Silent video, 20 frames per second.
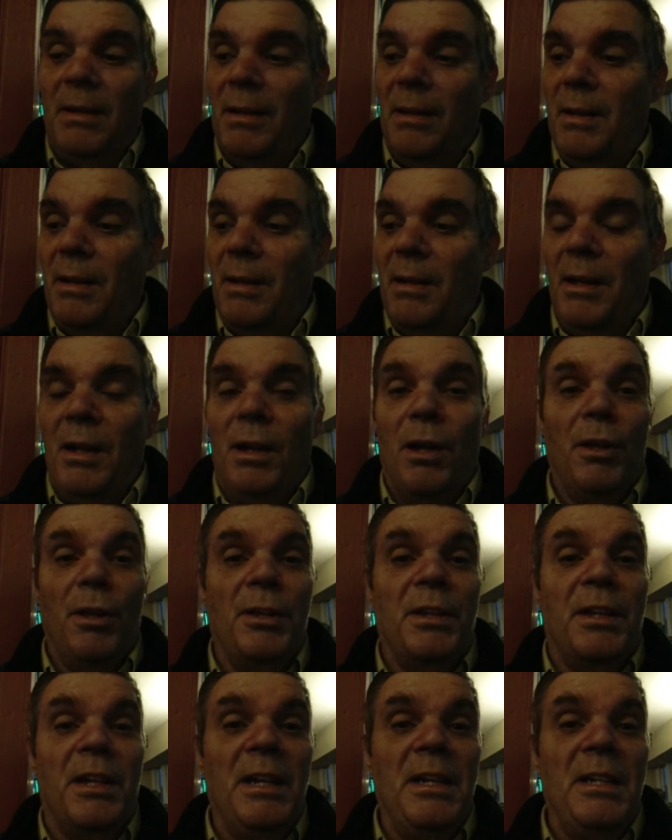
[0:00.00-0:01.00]
in,
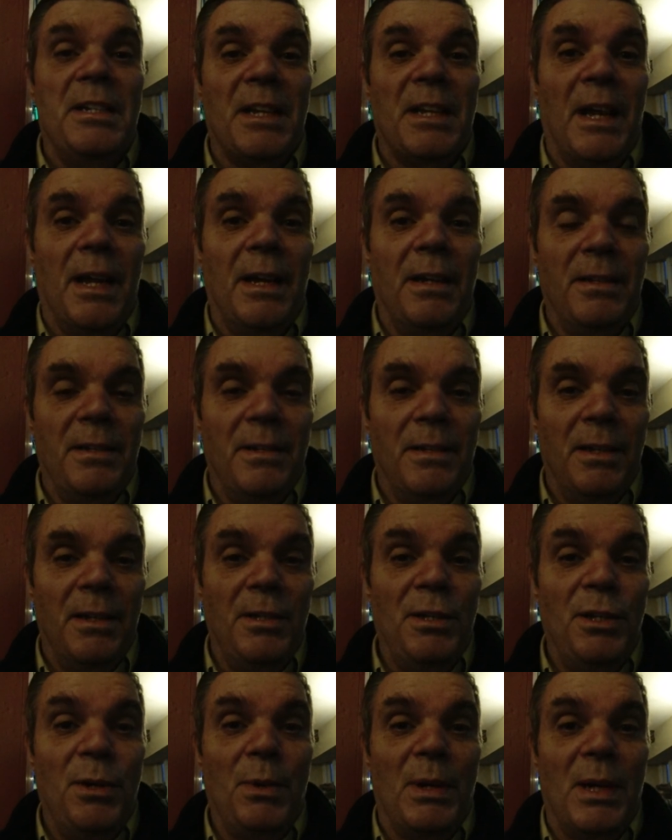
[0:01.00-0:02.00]
on the quayside
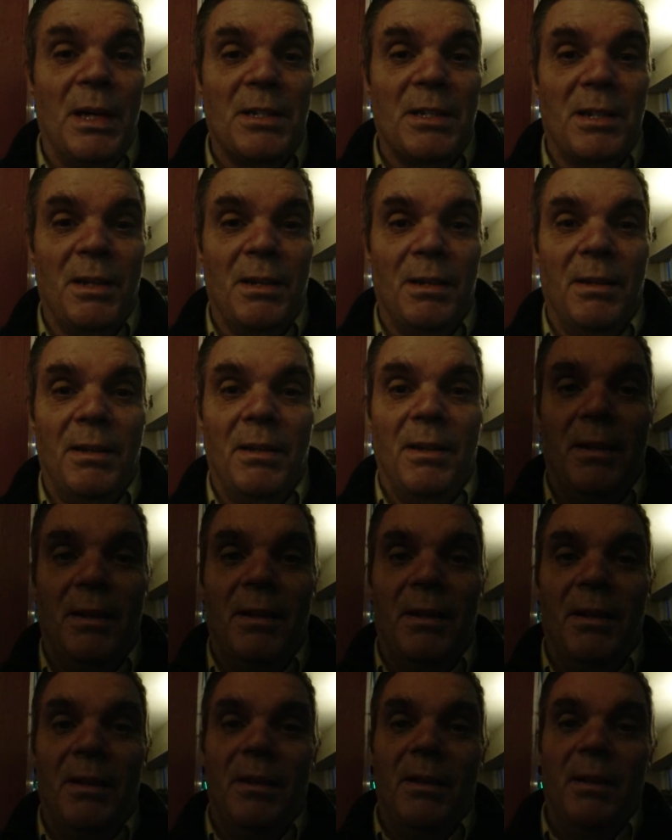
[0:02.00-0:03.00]
in Newcastle,
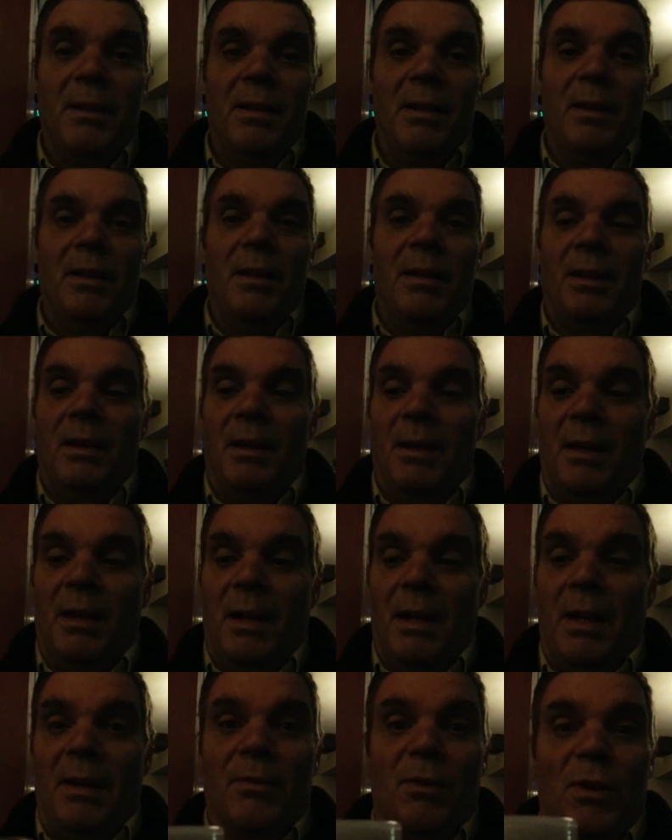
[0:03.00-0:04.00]

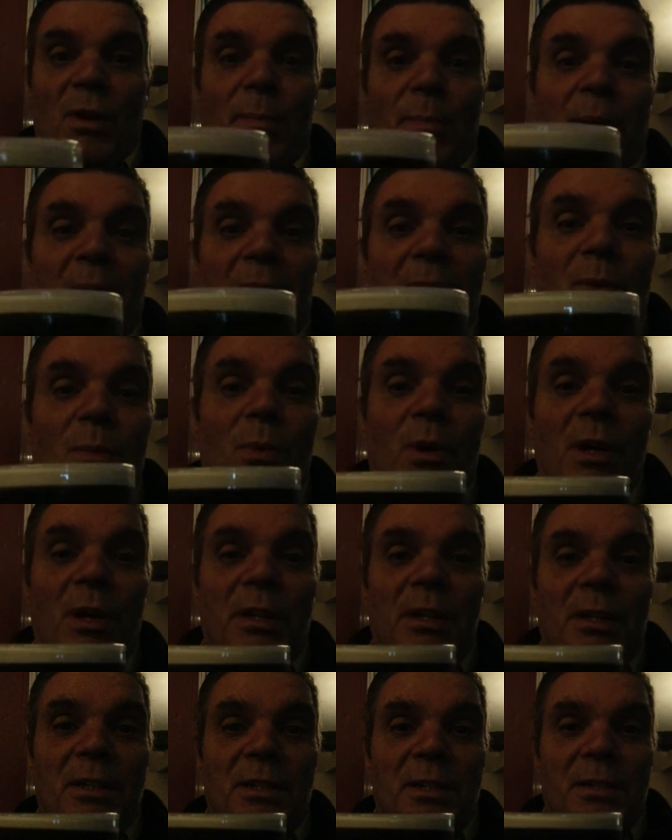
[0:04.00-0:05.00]
and I've got a pint of
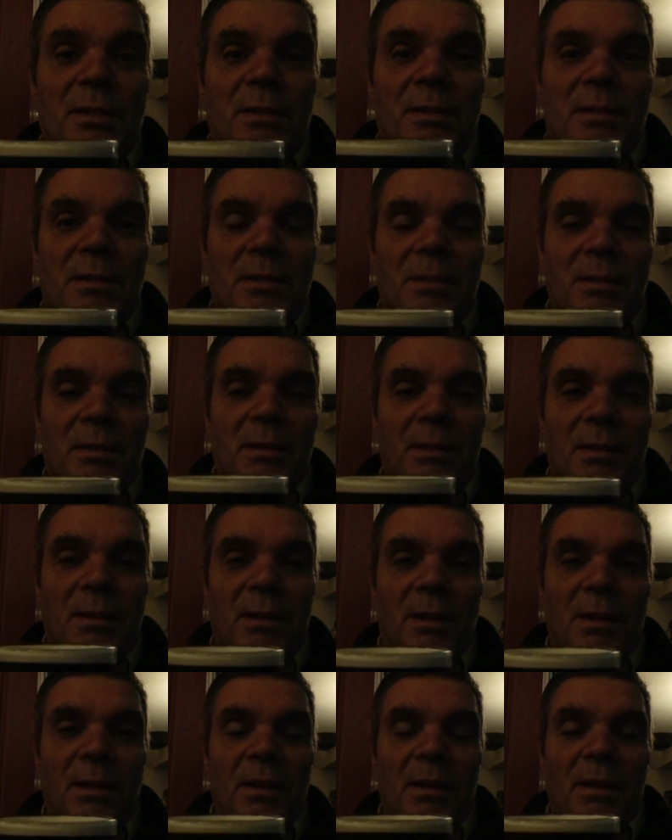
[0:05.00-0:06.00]
Worthingtons.
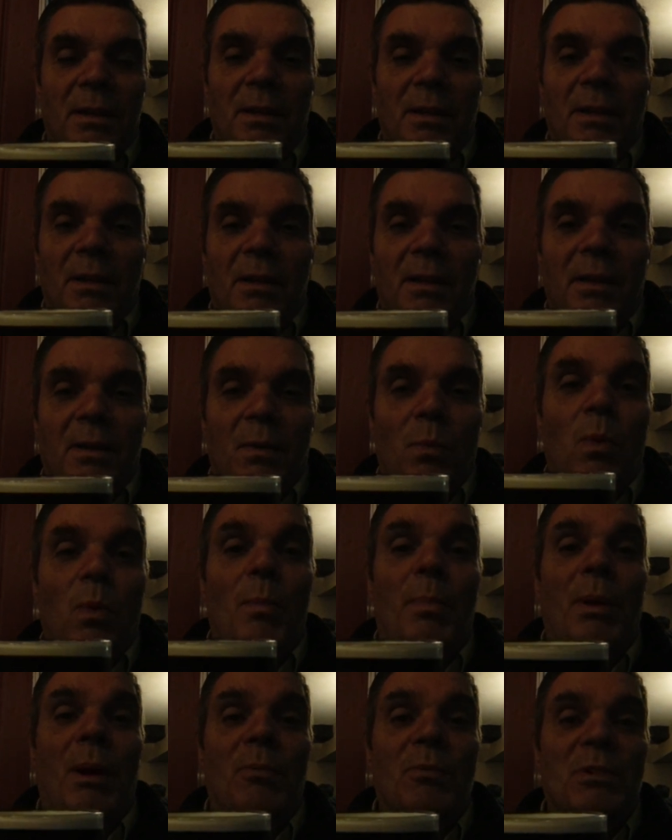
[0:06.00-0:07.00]

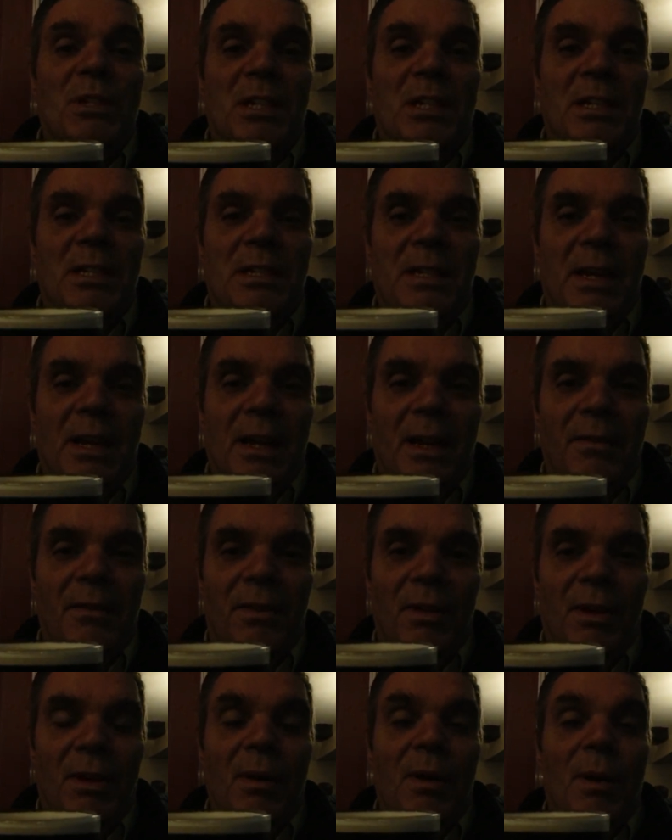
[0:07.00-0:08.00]
One pound
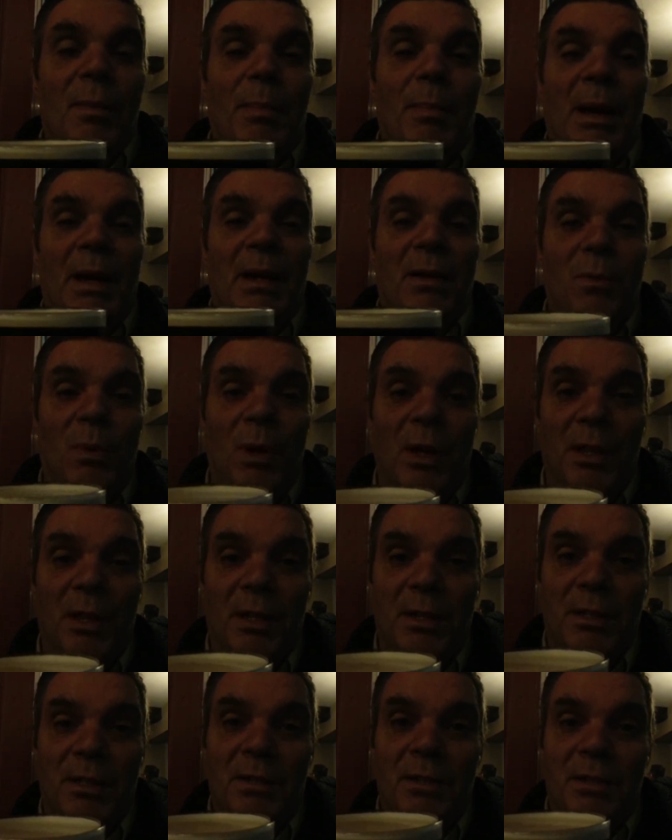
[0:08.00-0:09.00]
sixty-nine for a pint of
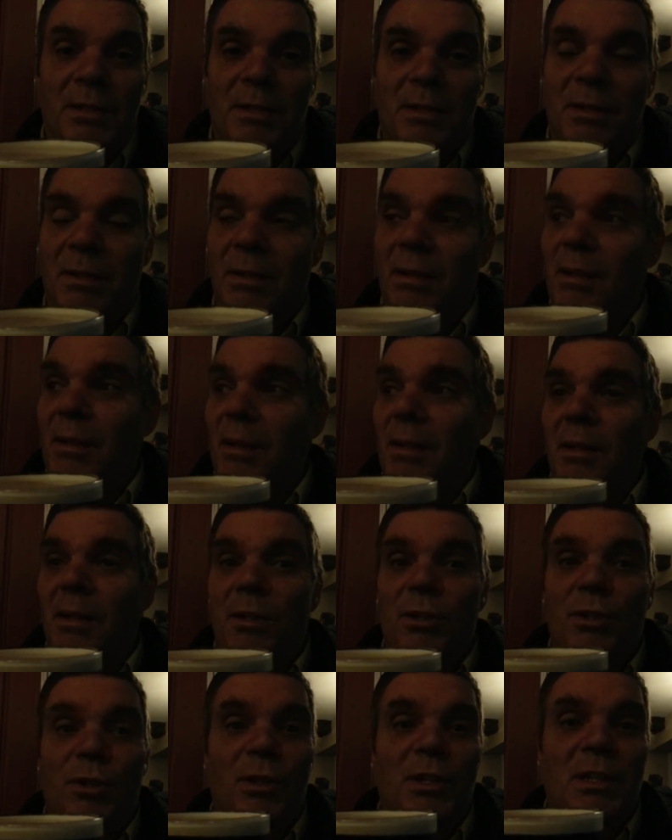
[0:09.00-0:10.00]
Worthington.
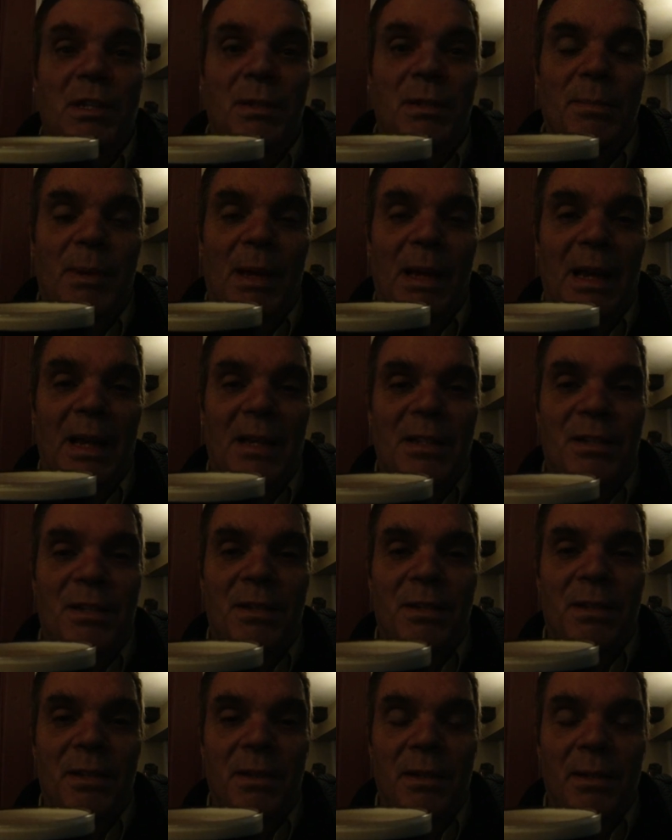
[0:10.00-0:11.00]
So this is my
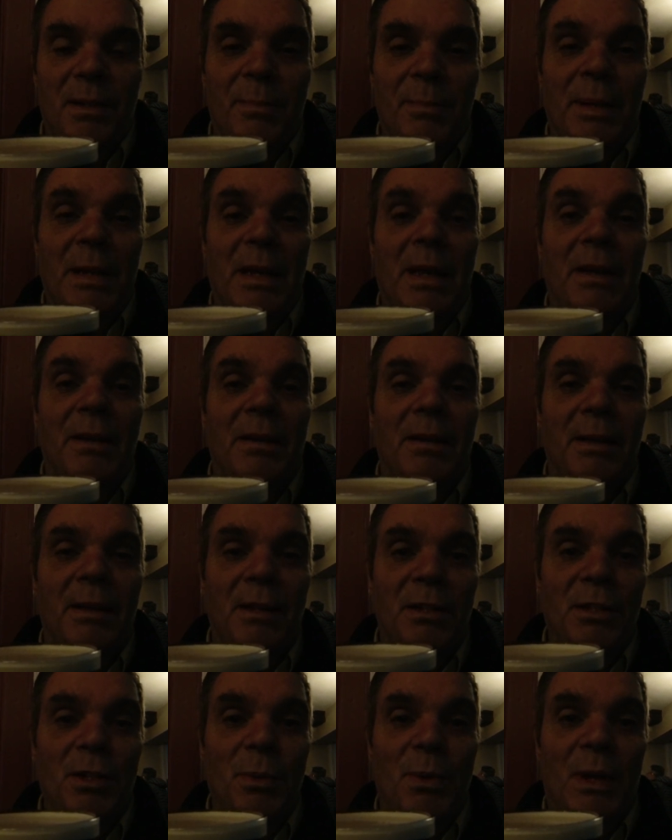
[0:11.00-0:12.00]
last beer
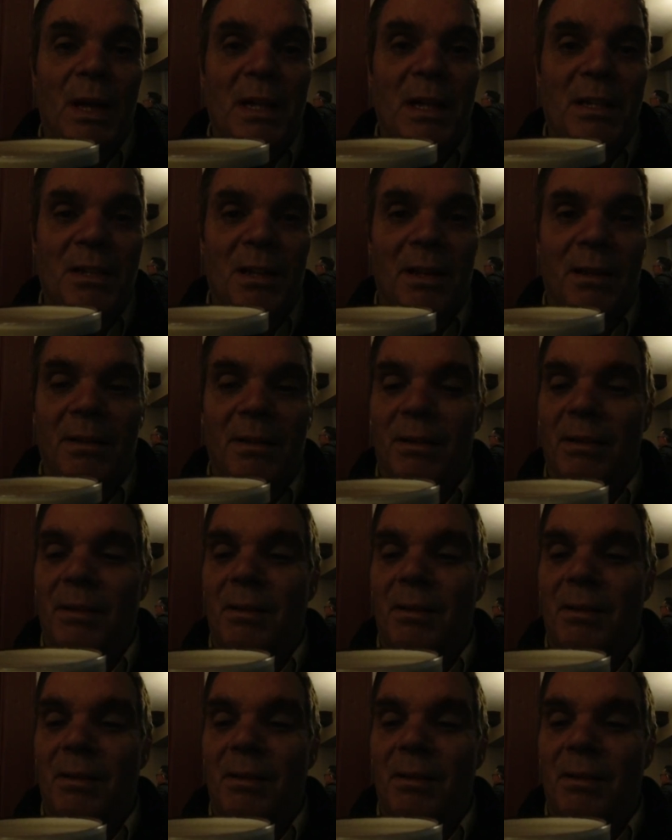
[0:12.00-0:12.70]
in Newcastle.